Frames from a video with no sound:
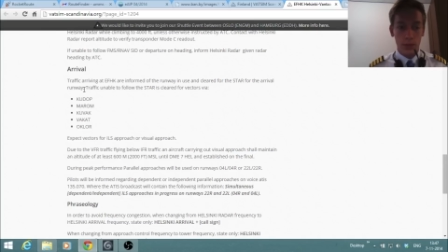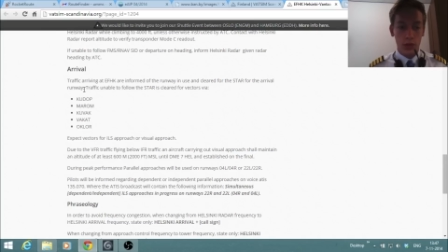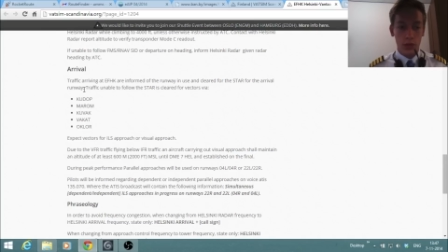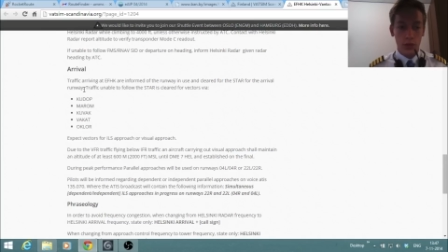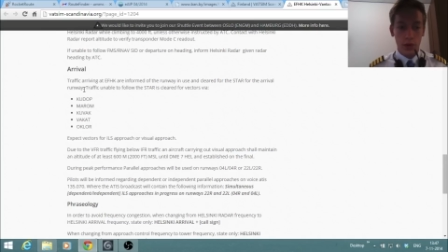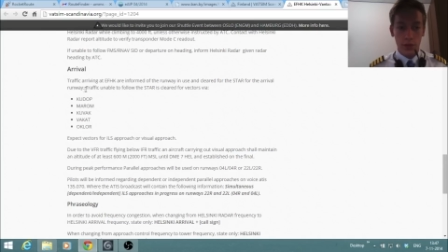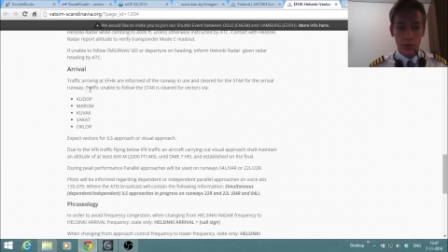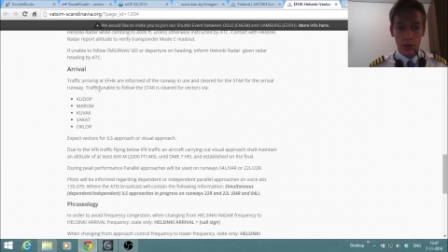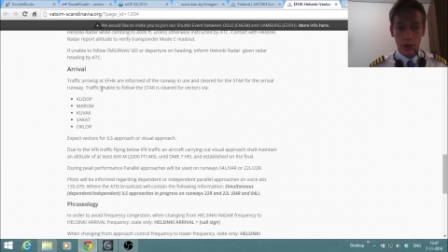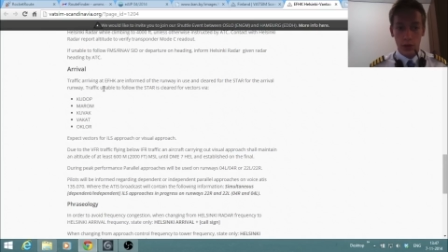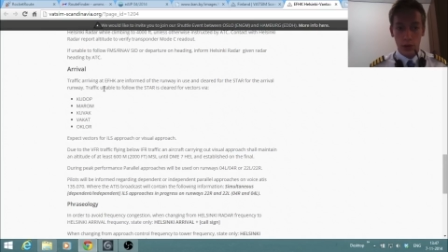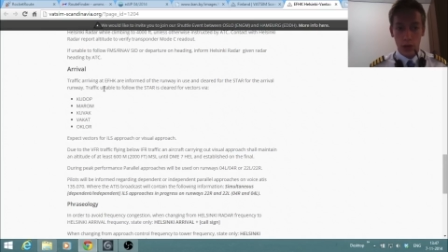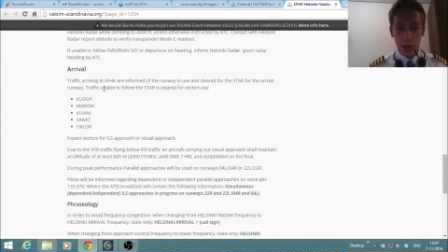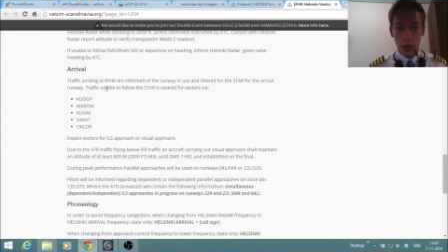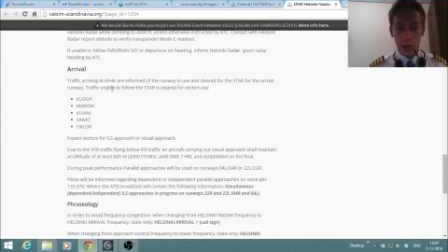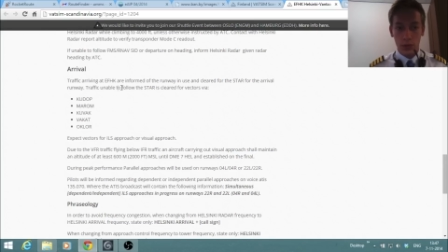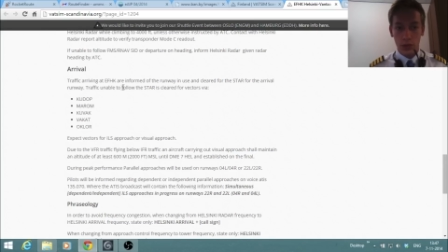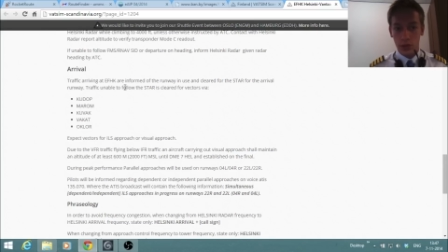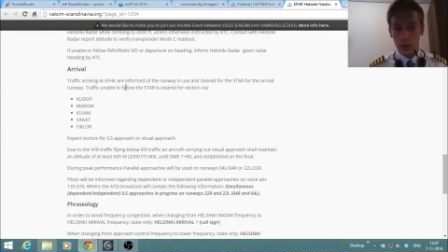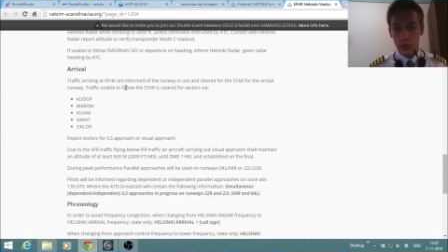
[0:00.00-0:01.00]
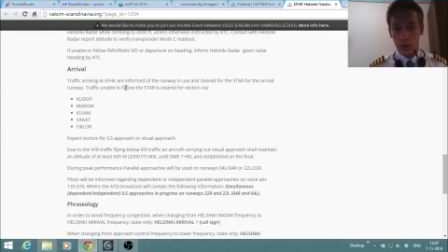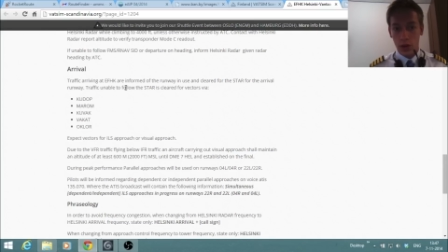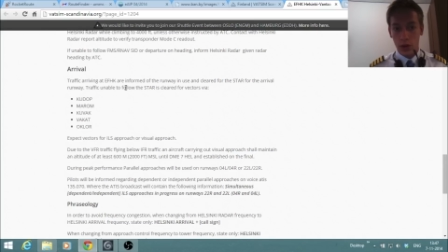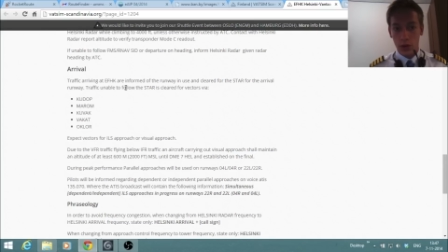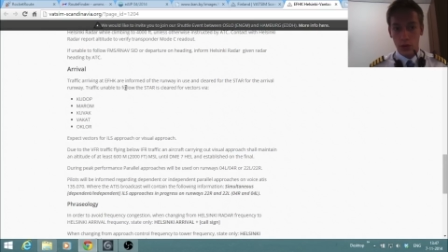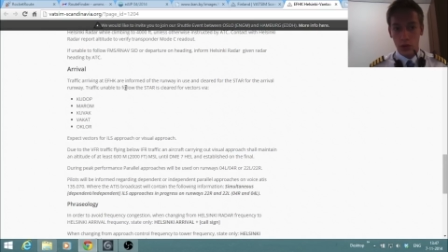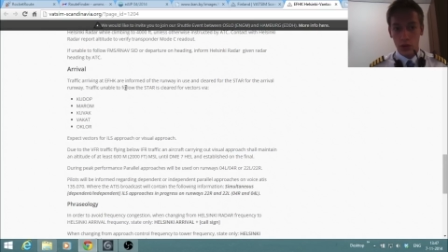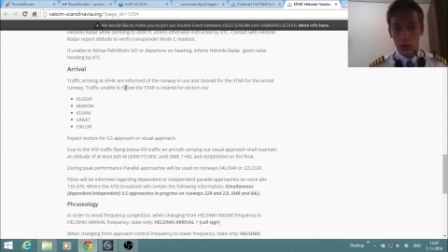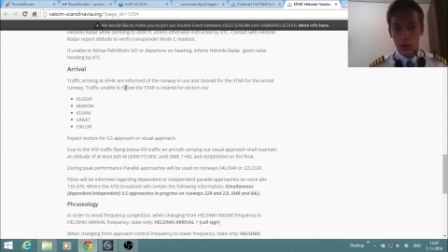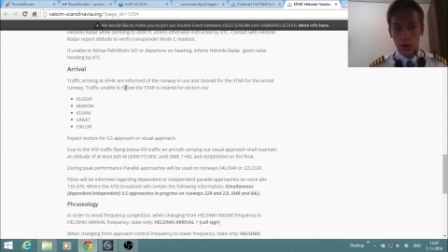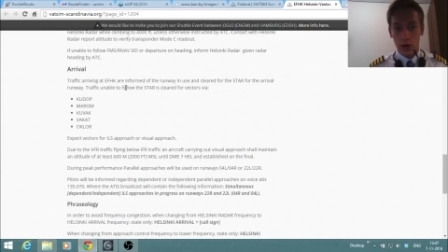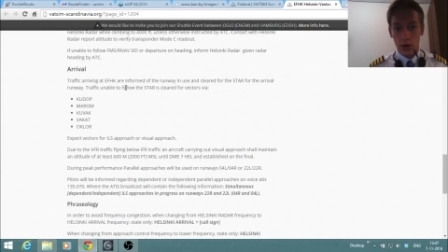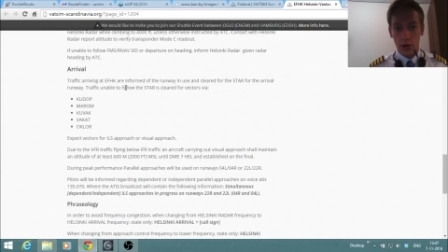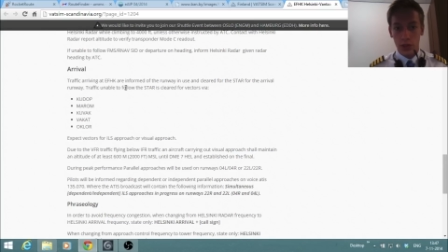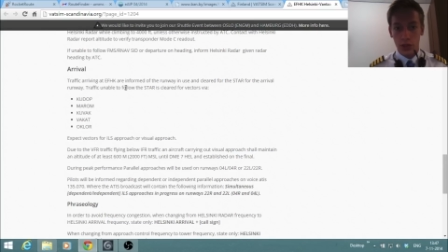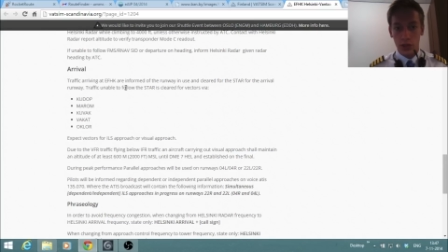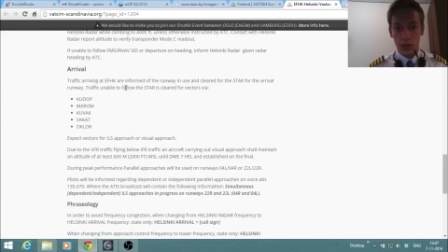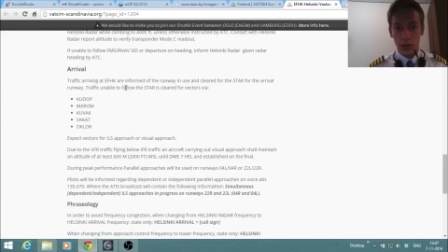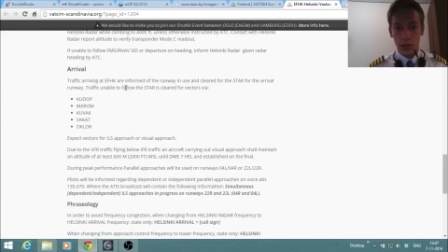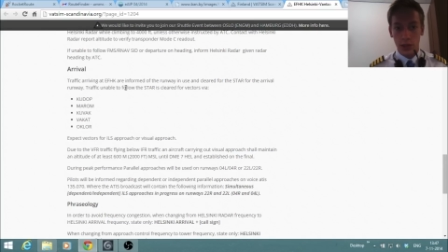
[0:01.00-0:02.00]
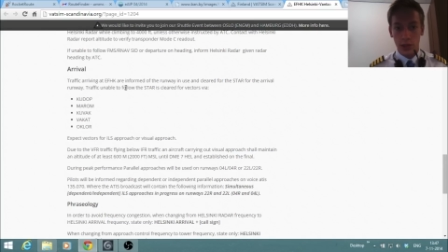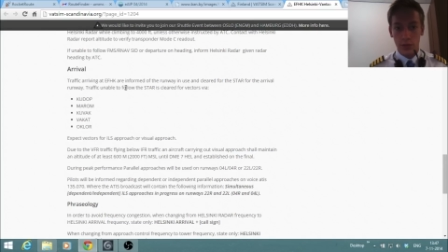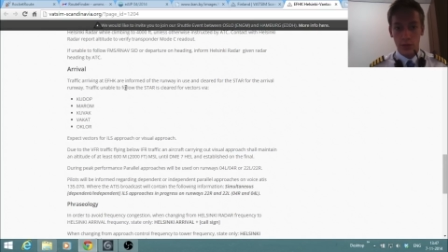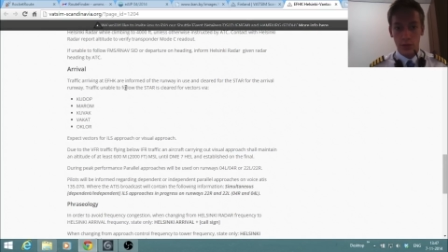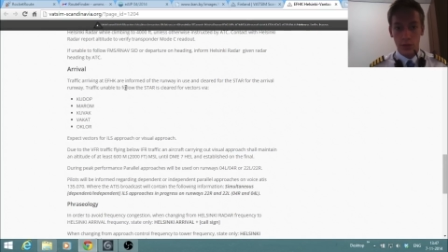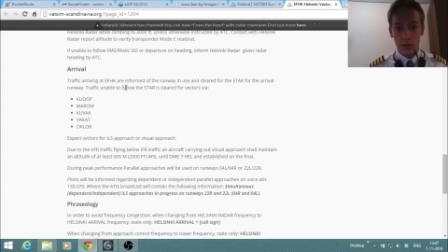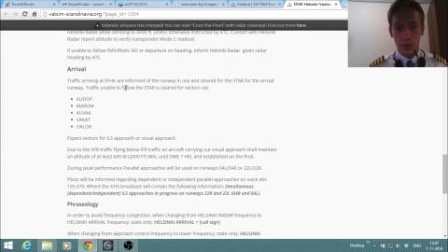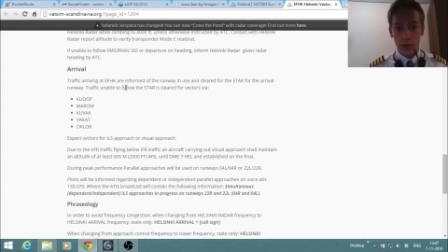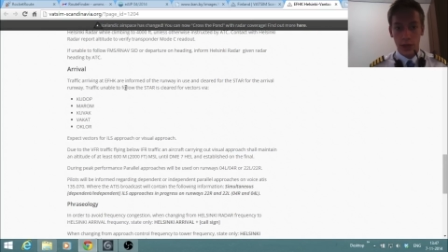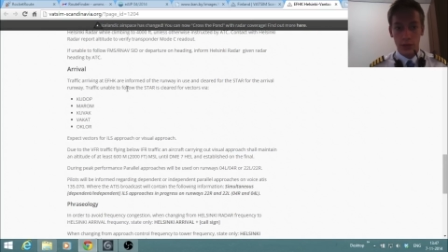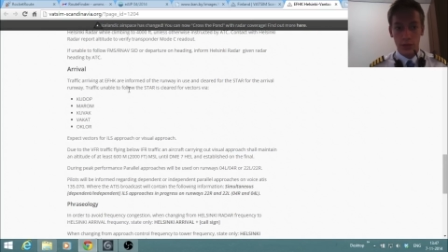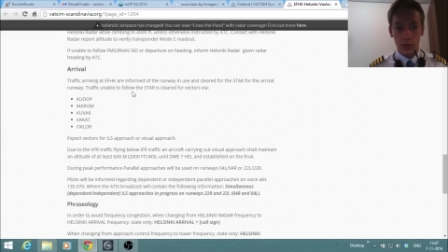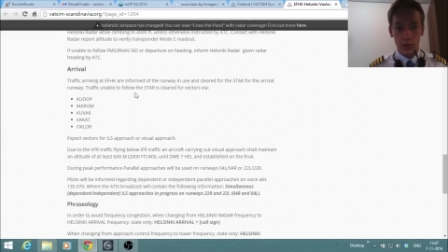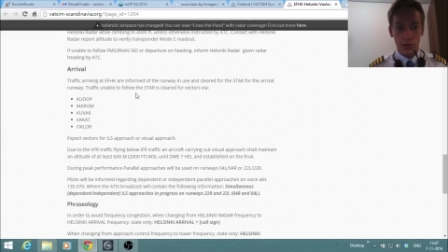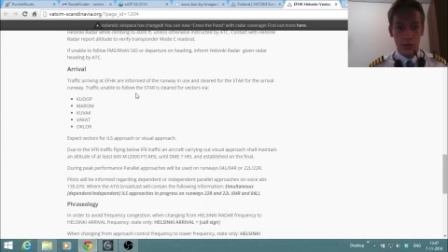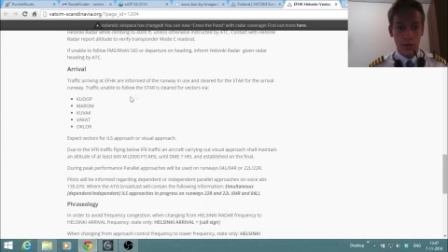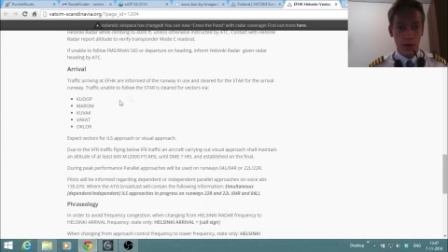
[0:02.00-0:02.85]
Traffic unable to follow the star is cleared for vectors